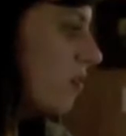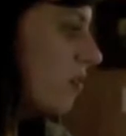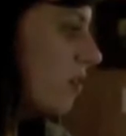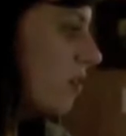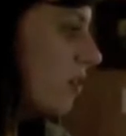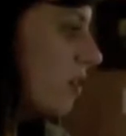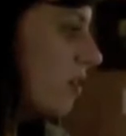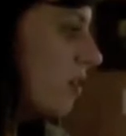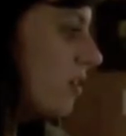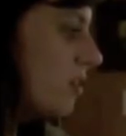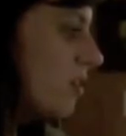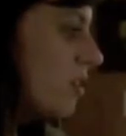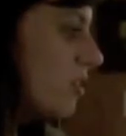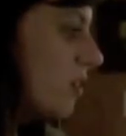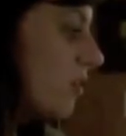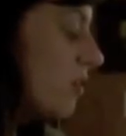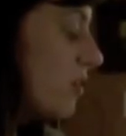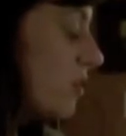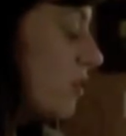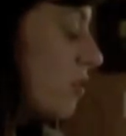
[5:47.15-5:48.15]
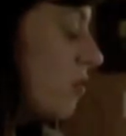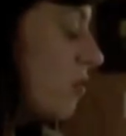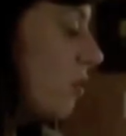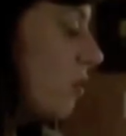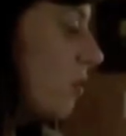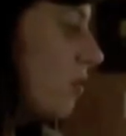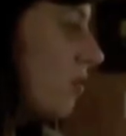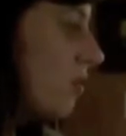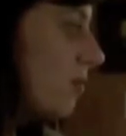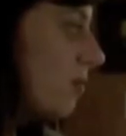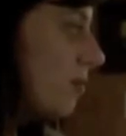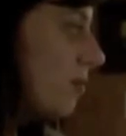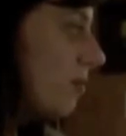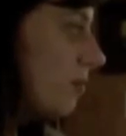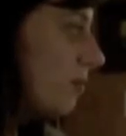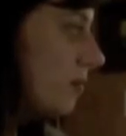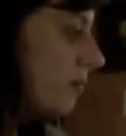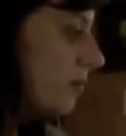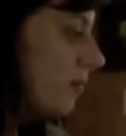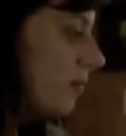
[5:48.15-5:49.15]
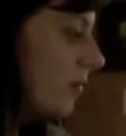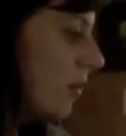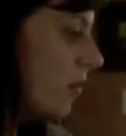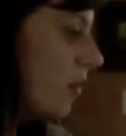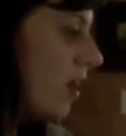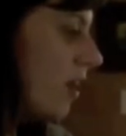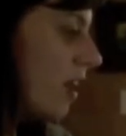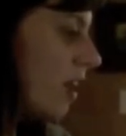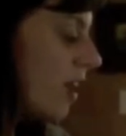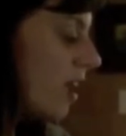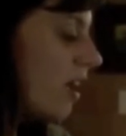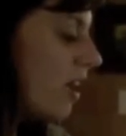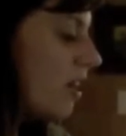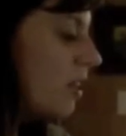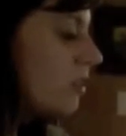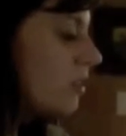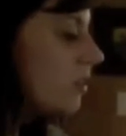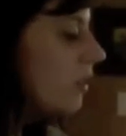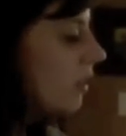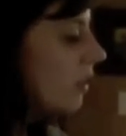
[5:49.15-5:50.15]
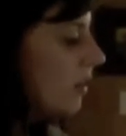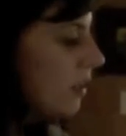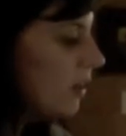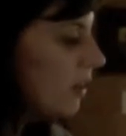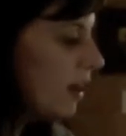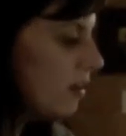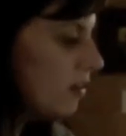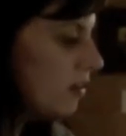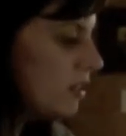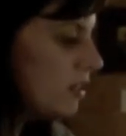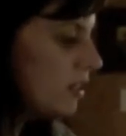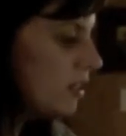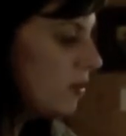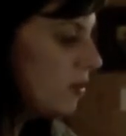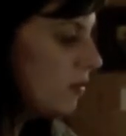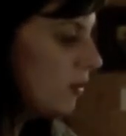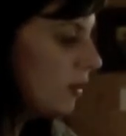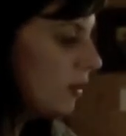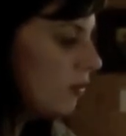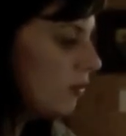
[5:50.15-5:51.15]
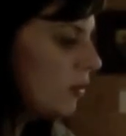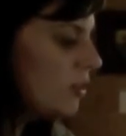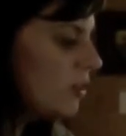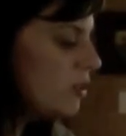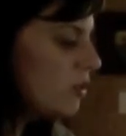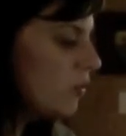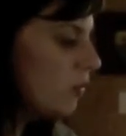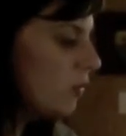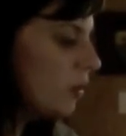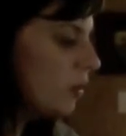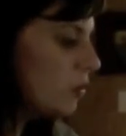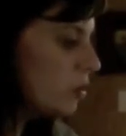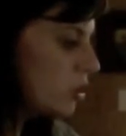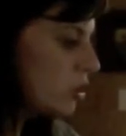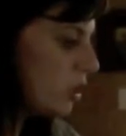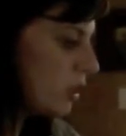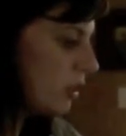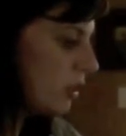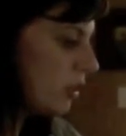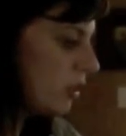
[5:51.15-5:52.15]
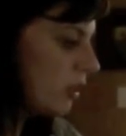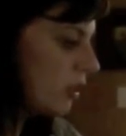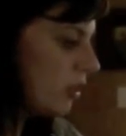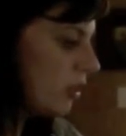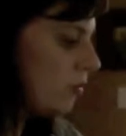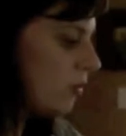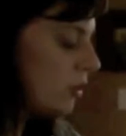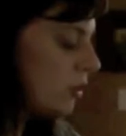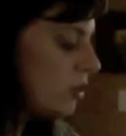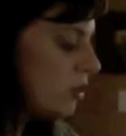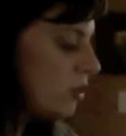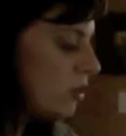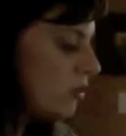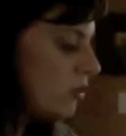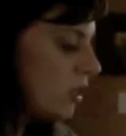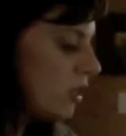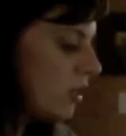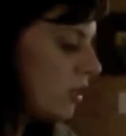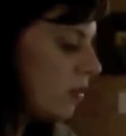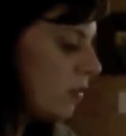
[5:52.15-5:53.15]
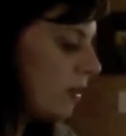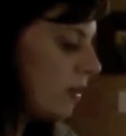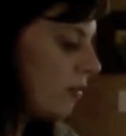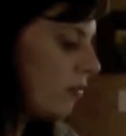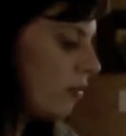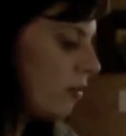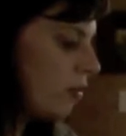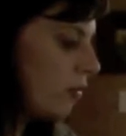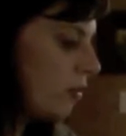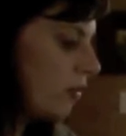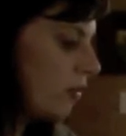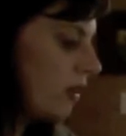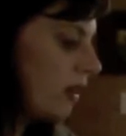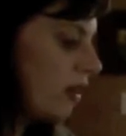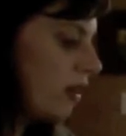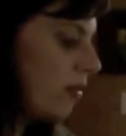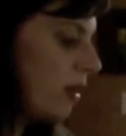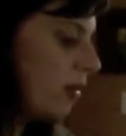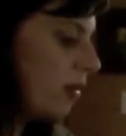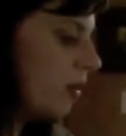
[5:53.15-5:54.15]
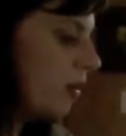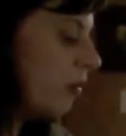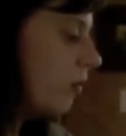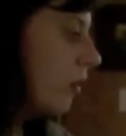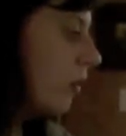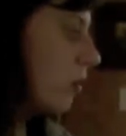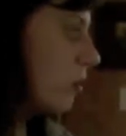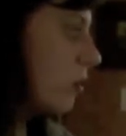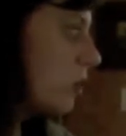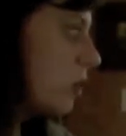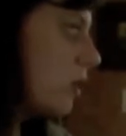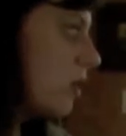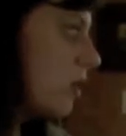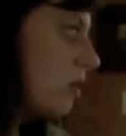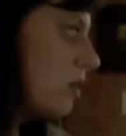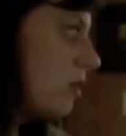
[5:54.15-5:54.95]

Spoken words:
the surface of the moon. Okay. Is there anything else that you want? Like, what did you take away from the reading about erosion?